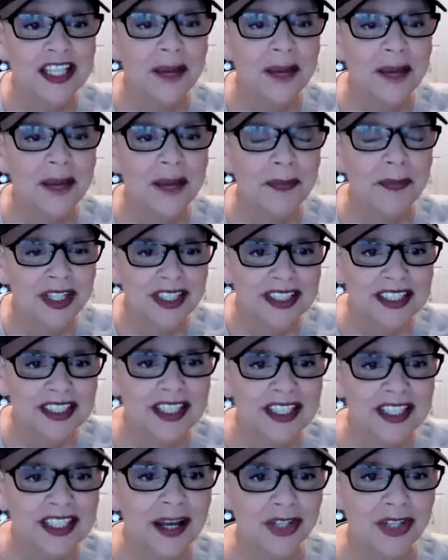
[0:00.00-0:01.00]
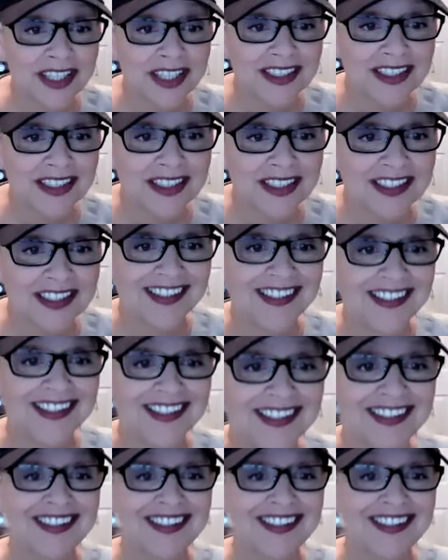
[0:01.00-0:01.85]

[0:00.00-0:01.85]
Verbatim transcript: separate subjects.